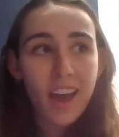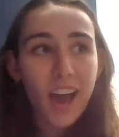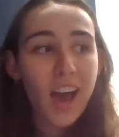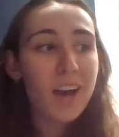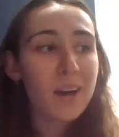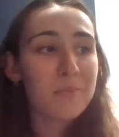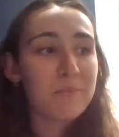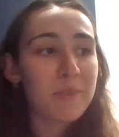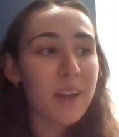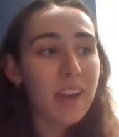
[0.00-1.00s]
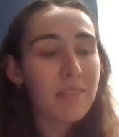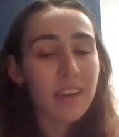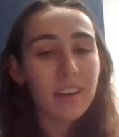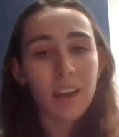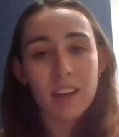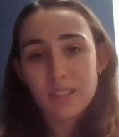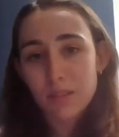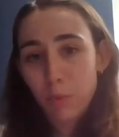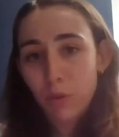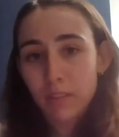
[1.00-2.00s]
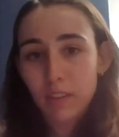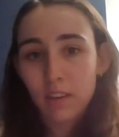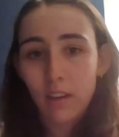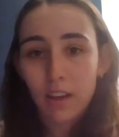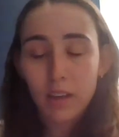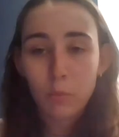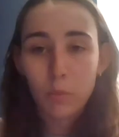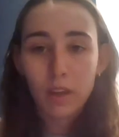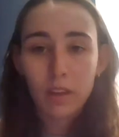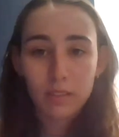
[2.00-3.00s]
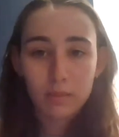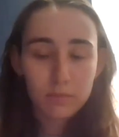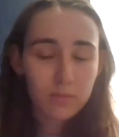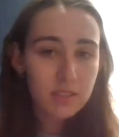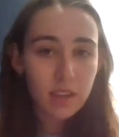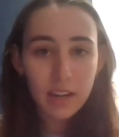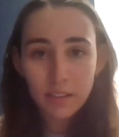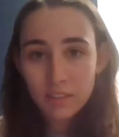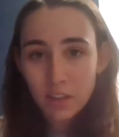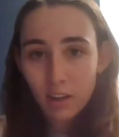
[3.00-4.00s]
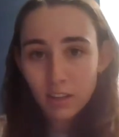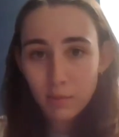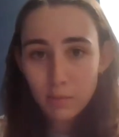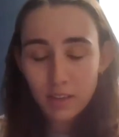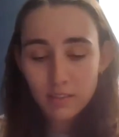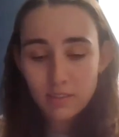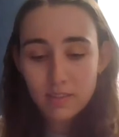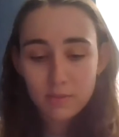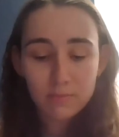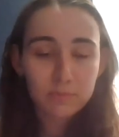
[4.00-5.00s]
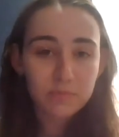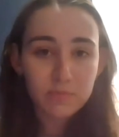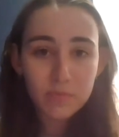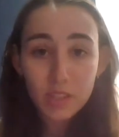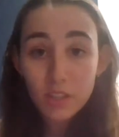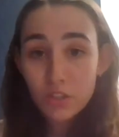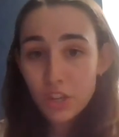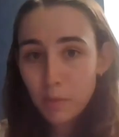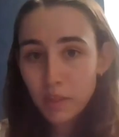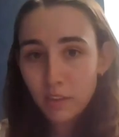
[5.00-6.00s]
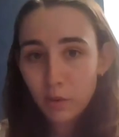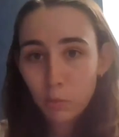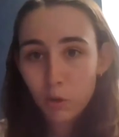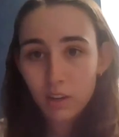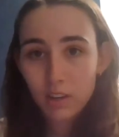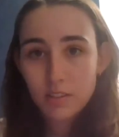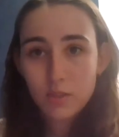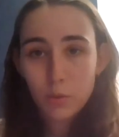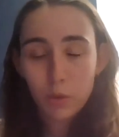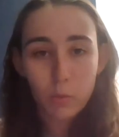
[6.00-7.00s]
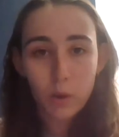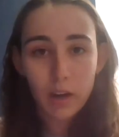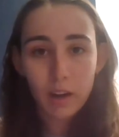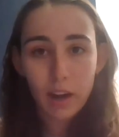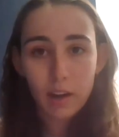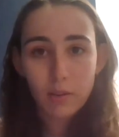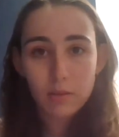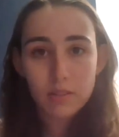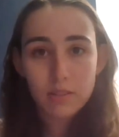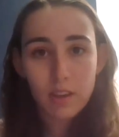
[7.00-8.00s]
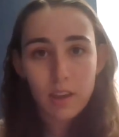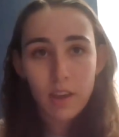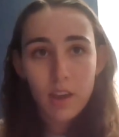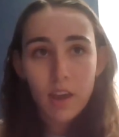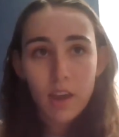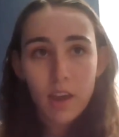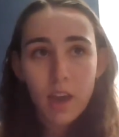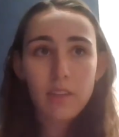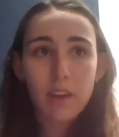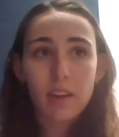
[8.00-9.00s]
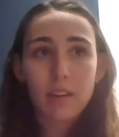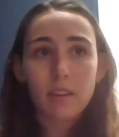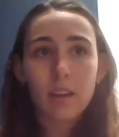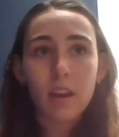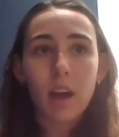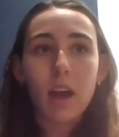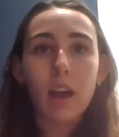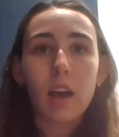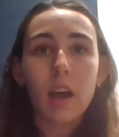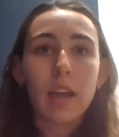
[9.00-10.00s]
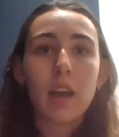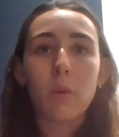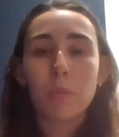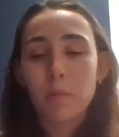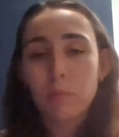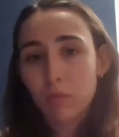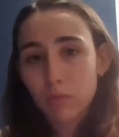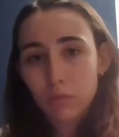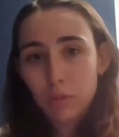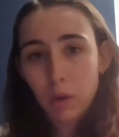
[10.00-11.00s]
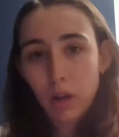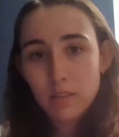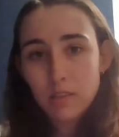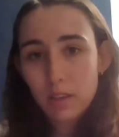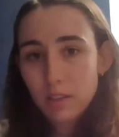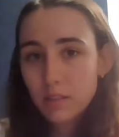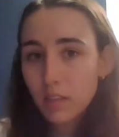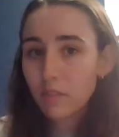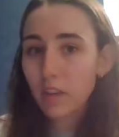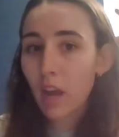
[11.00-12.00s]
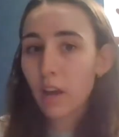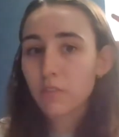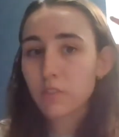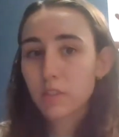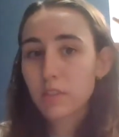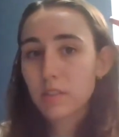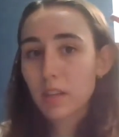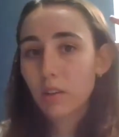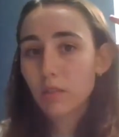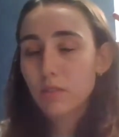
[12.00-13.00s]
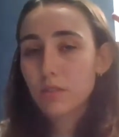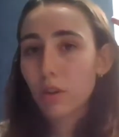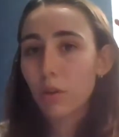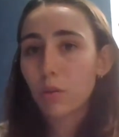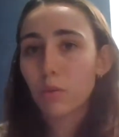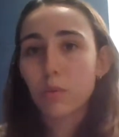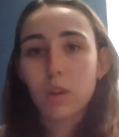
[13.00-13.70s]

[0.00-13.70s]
And then I support the client with signing the documents, shipping their works to our warehouse, and then I help them through the process even after the sale. So